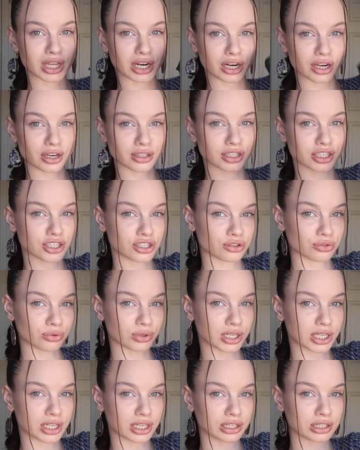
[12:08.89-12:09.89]
Then I got these
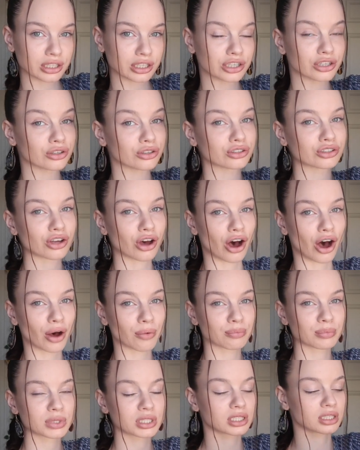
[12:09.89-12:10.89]
three little
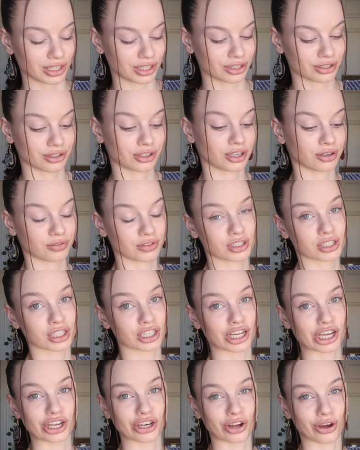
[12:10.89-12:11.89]
tops. These are
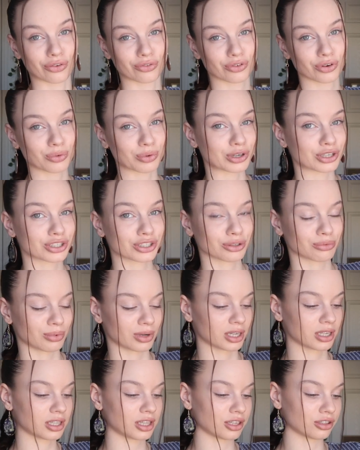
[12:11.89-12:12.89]
obviously not for winter,
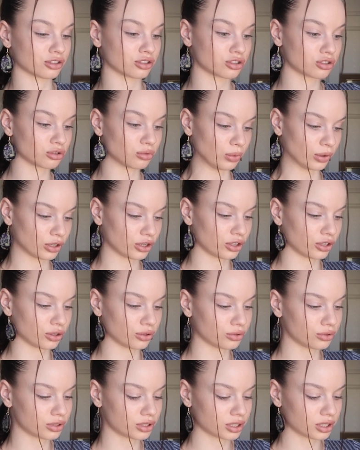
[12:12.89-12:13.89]
but they're super
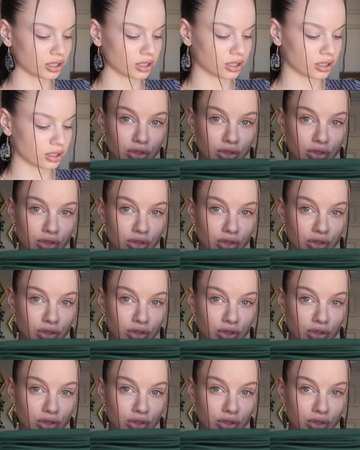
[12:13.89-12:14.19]
cute.